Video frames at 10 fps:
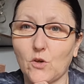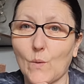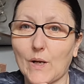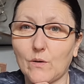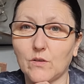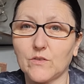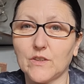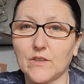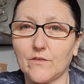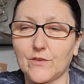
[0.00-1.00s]
go
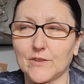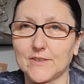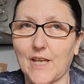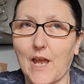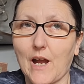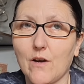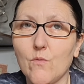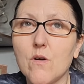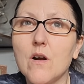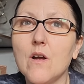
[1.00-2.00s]
out for a day
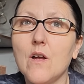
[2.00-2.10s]
out.